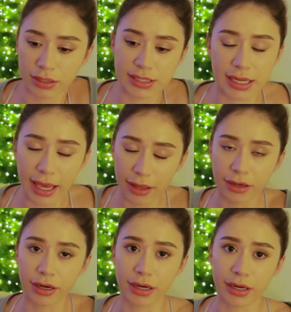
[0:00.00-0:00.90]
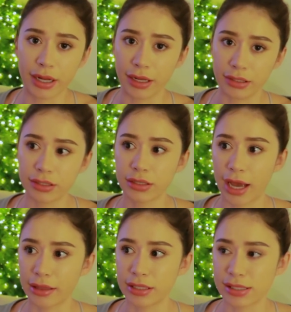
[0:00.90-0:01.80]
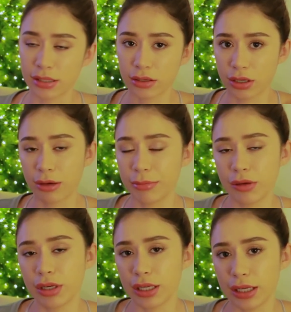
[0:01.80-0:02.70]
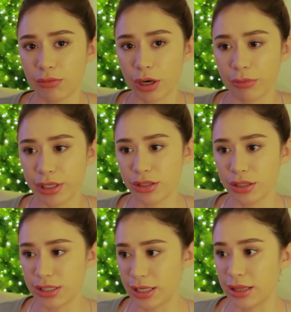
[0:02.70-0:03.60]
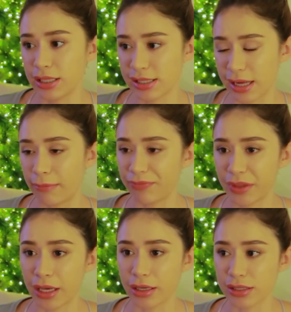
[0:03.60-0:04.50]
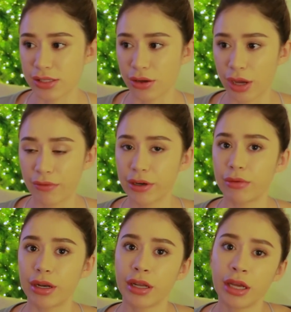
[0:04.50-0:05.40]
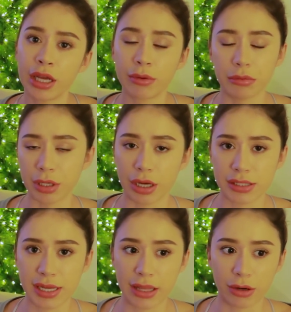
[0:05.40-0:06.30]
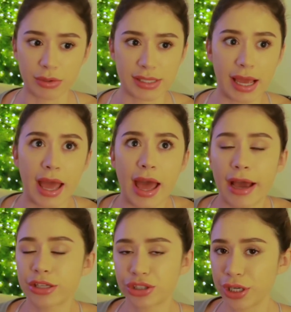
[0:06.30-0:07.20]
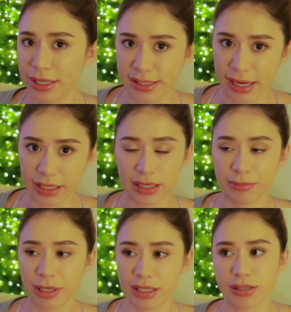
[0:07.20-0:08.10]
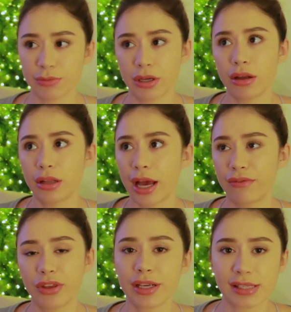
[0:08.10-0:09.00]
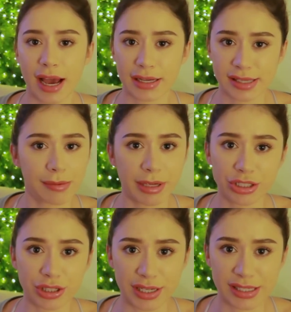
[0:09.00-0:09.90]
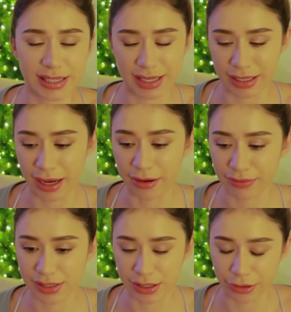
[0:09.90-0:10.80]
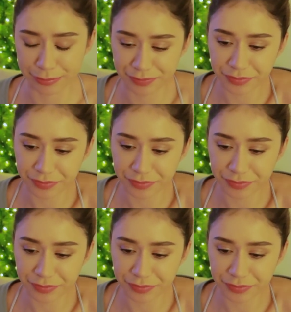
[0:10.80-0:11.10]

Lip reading: together and had this little community where we did the same thing. So everyone, when we got together, was extra excited because we all have the exact same interests in life. So